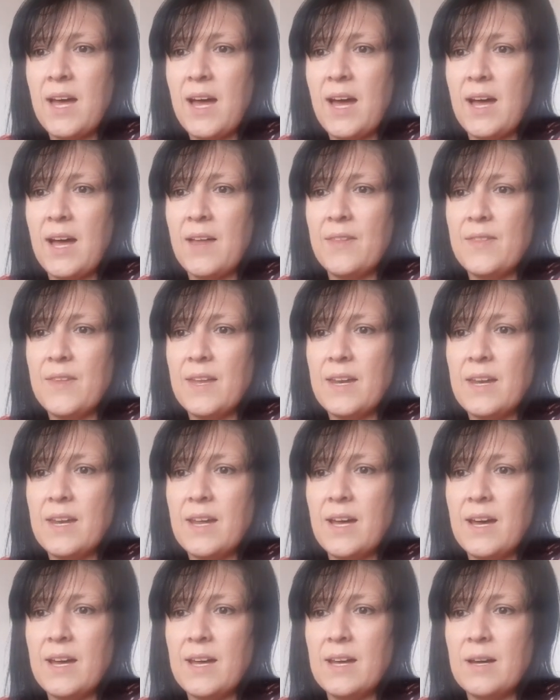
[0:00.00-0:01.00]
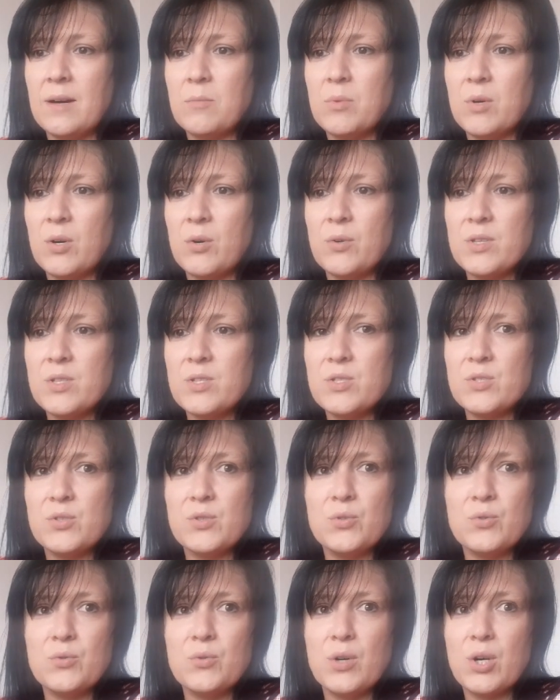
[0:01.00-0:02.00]
And then I am going
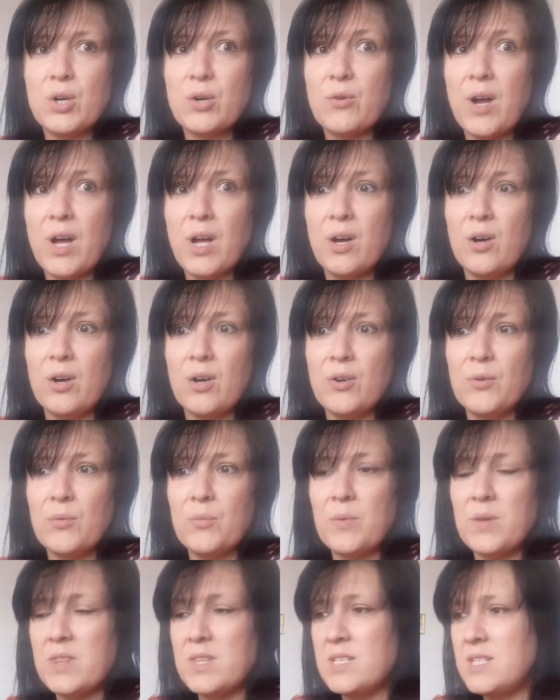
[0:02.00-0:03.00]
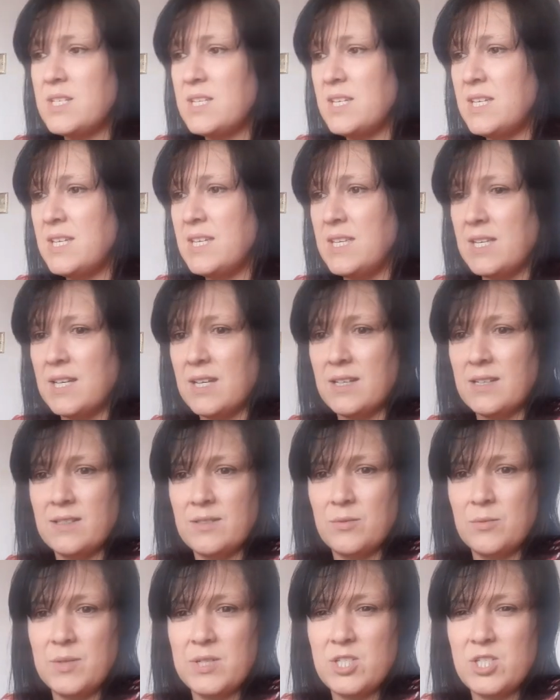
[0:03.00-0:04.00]
to crack on with tea,
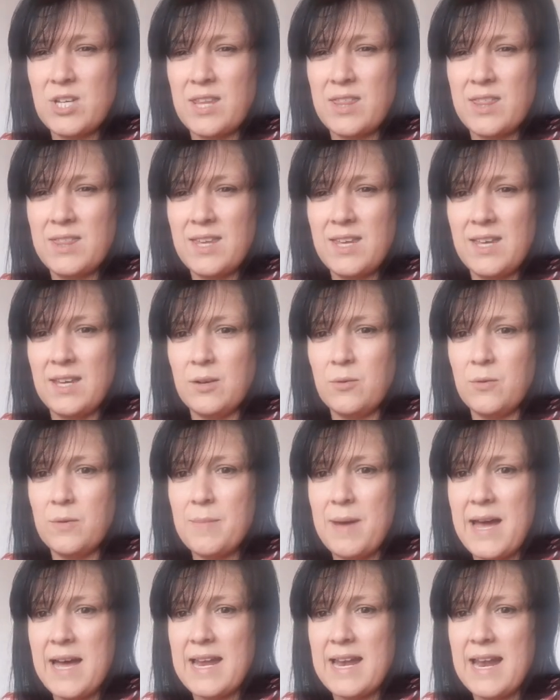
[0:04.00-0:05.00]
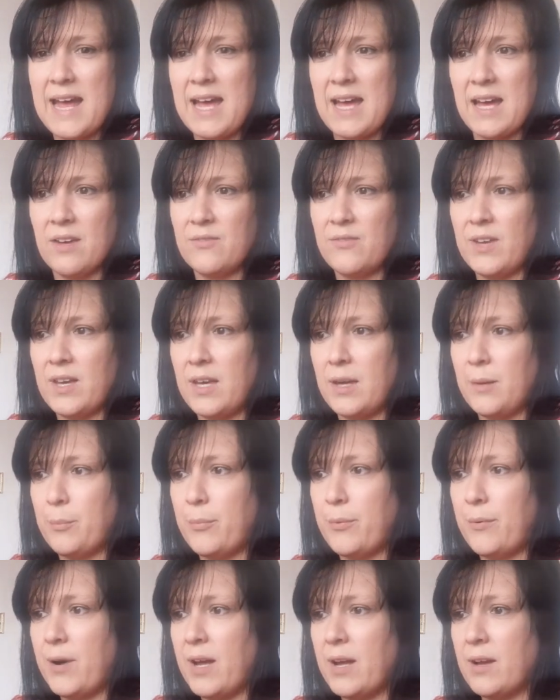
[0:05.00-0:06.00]
which I think we might have a
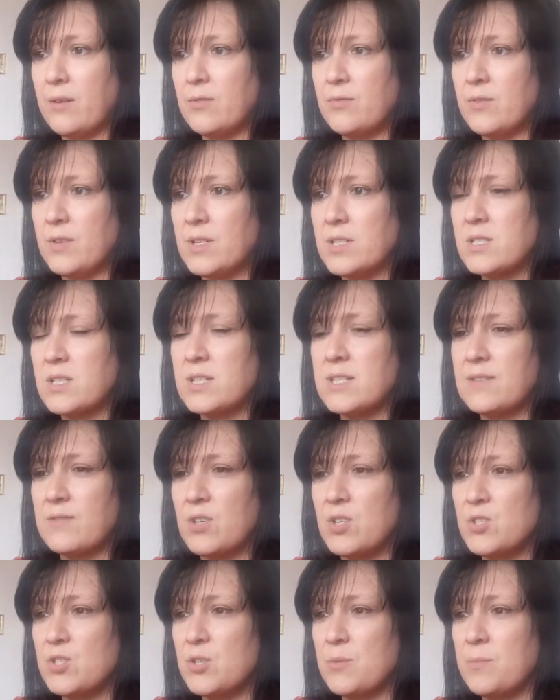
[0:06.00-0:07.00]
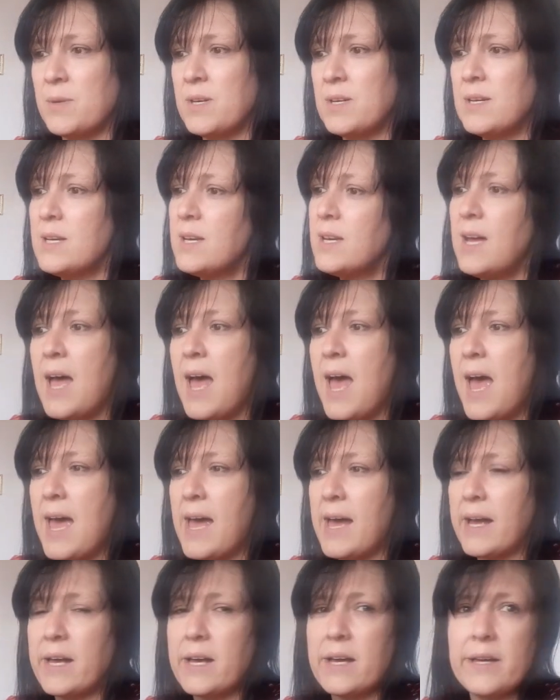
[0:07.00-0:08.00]
breakfast because I've got some
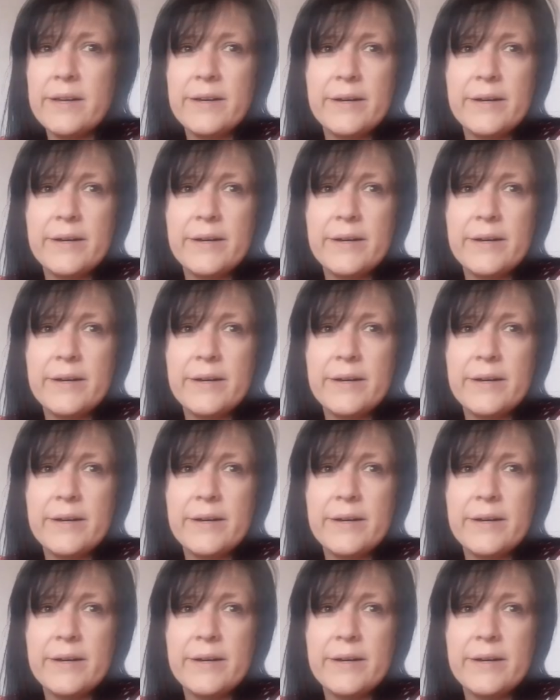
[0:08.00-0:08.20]
heck